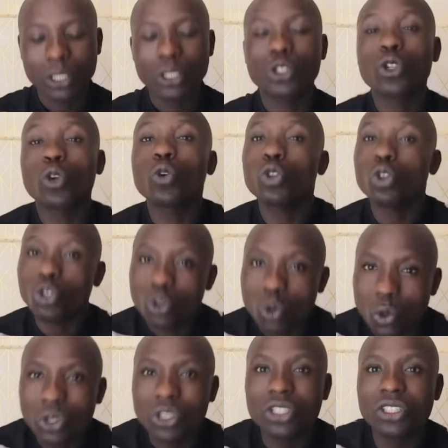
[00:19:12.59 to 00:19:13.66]
So Ruto
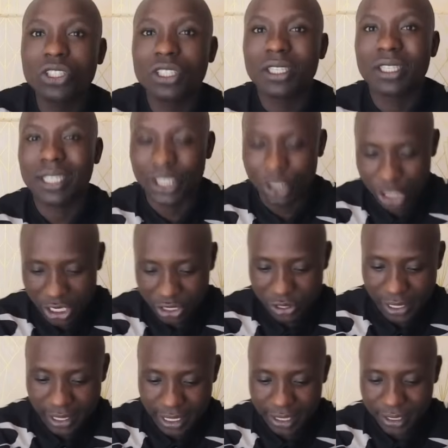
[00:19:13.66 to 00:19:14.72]
told the church
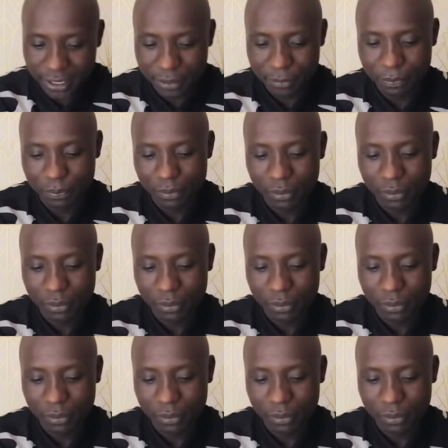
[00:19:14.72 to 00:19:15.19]
leaders